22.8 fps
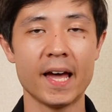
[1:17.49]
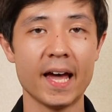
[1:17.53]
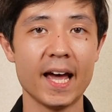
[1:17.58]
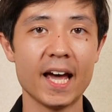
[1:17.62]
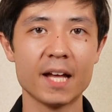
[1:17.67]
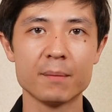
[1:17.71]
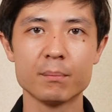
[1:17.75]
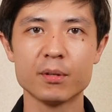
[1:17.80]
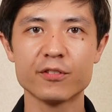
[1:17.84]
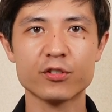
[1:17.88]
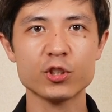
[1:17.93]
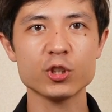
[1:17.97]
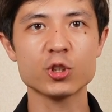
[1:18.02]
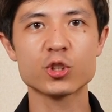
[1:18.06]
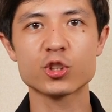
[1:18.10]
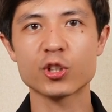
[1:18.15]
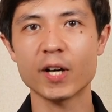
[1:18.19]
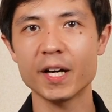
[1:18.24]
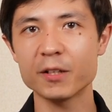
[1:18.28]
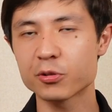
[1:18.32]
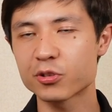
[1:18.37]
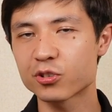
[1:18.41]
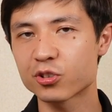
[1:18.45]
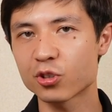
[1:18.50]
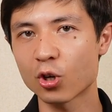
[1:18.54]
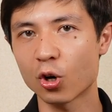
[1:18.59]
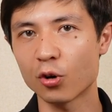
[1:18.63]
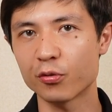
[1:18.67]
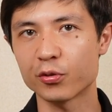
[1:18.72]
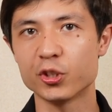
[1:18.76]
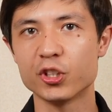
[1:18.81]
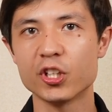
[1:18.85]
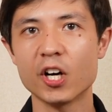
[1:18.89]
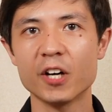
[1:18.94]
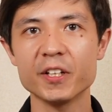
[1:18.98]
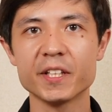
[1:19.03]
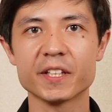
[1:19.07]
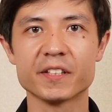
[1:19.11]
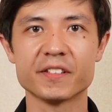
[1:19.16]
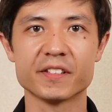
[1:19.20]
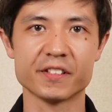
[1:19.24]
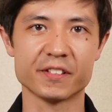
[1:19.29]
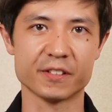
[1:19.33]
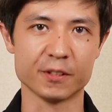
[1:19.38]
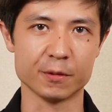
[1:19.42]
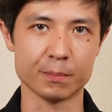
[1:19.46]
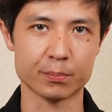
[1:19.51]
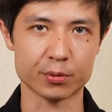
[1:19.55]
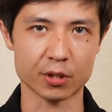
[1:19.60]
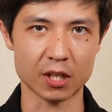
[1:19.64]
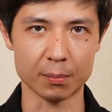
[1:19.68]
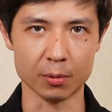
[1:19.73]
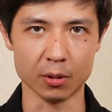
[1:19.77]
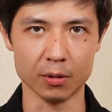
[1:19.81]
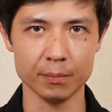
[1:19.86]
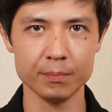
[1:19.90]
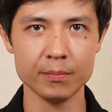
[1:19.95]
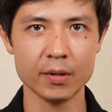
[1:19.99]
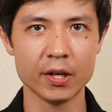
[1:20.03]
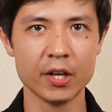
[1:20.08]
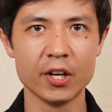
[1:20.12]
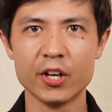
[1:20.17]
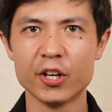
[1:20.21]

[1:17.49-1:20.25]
And before trying to solve a non-existent problem,